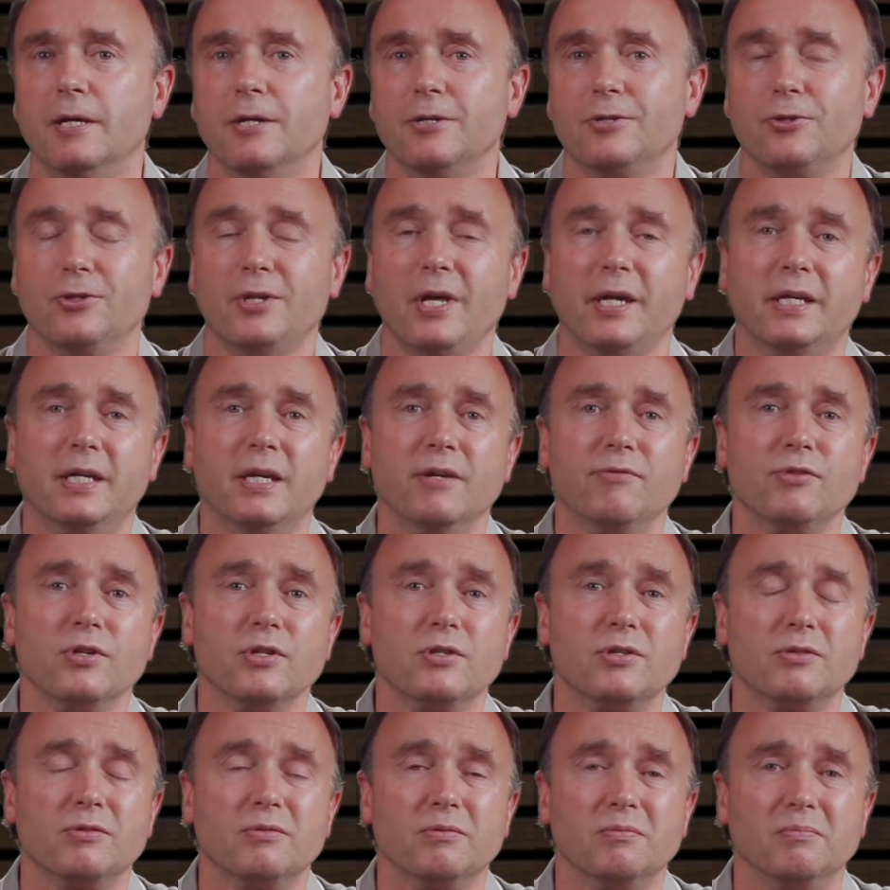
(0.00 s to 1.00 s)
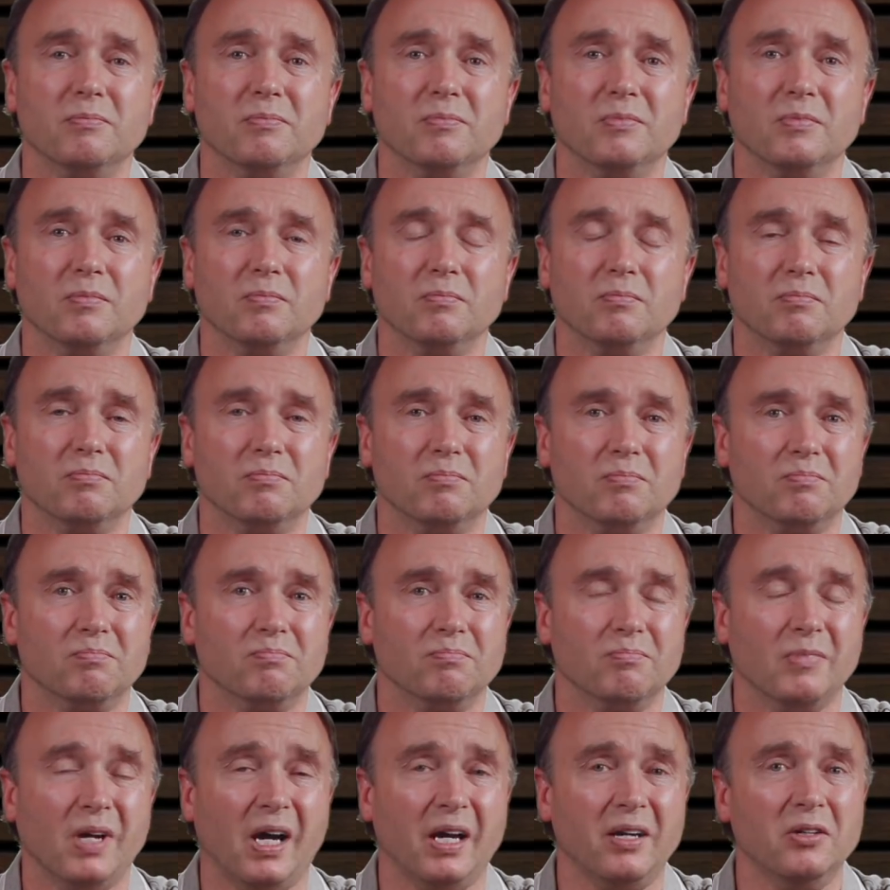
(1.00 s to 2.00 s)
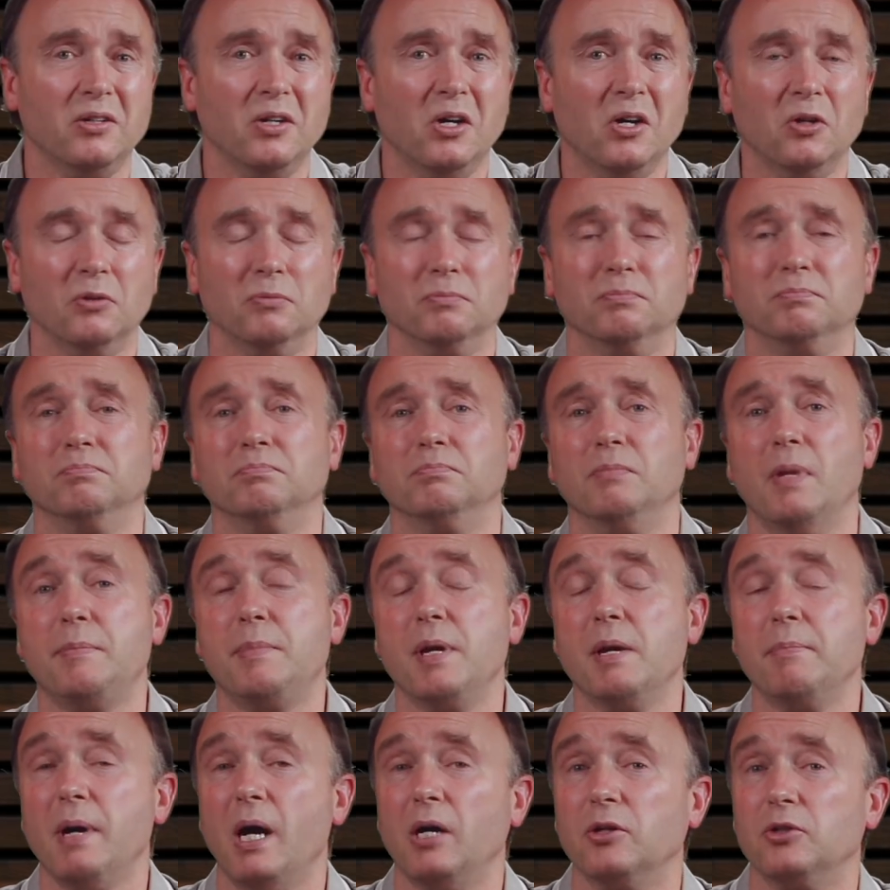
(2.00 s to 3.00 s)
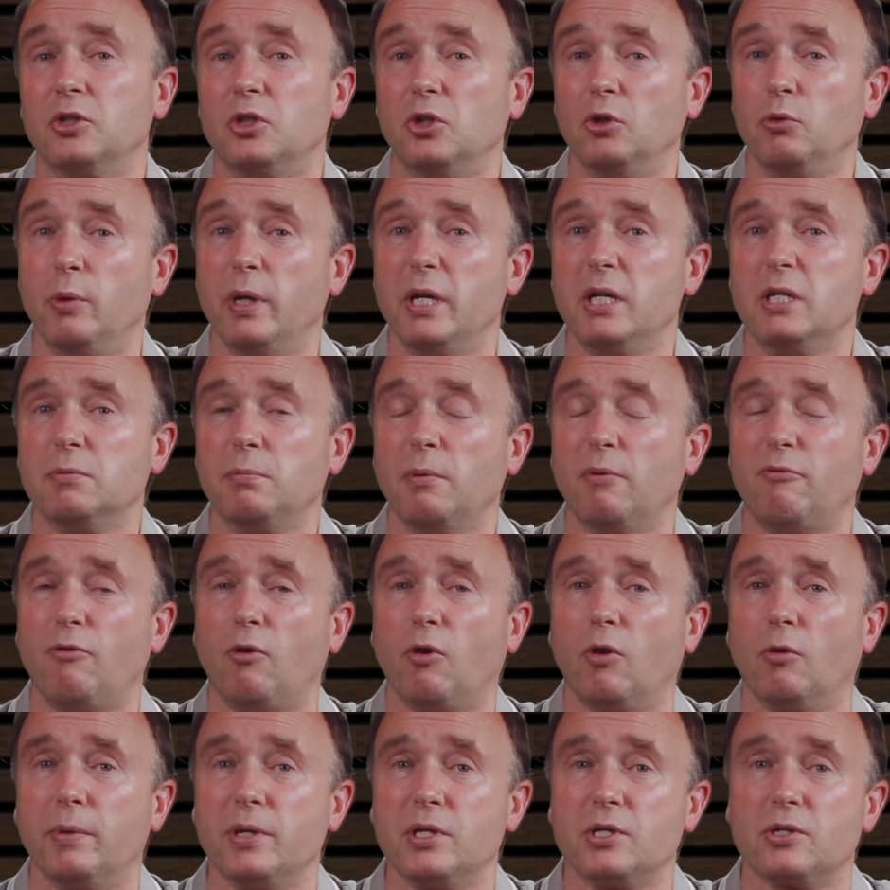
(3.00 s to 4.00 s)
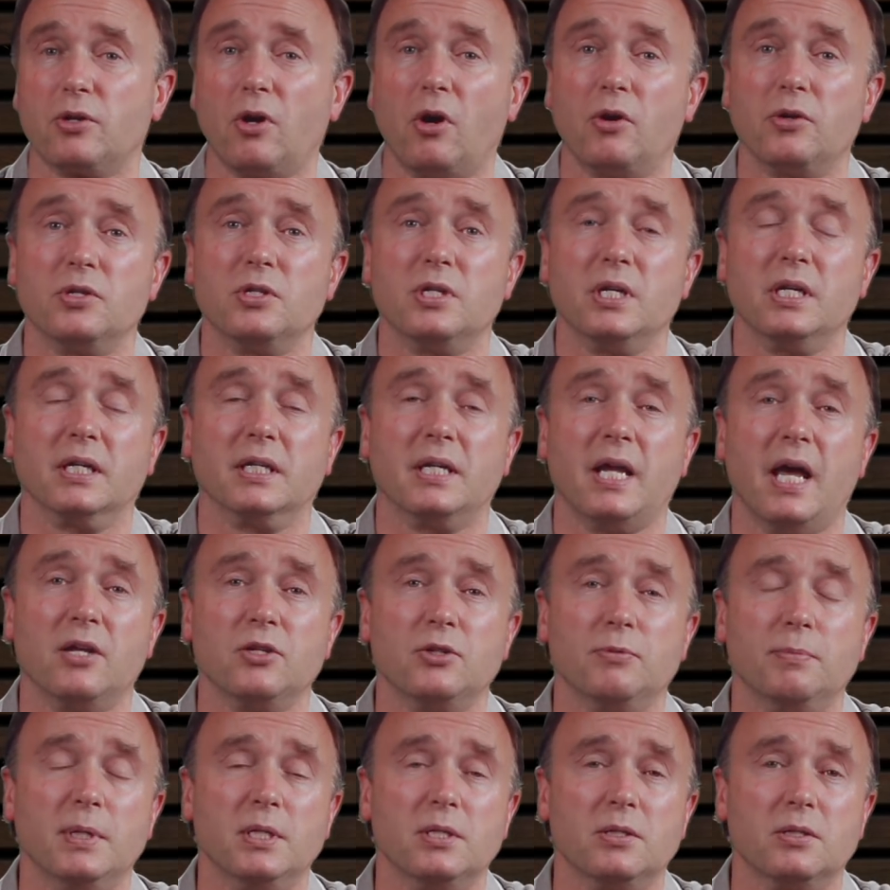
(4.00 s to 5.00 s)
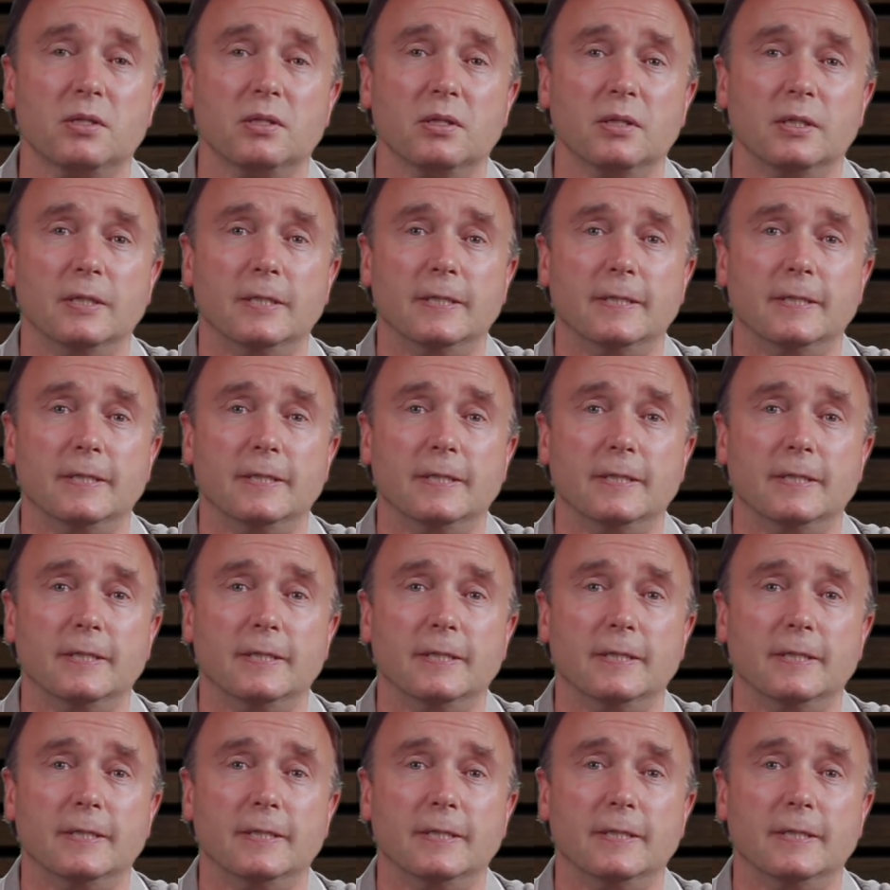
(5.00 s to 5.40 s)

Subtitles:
So that gives us, I don't know, maybe about 2 weeks before we start seeing announcements.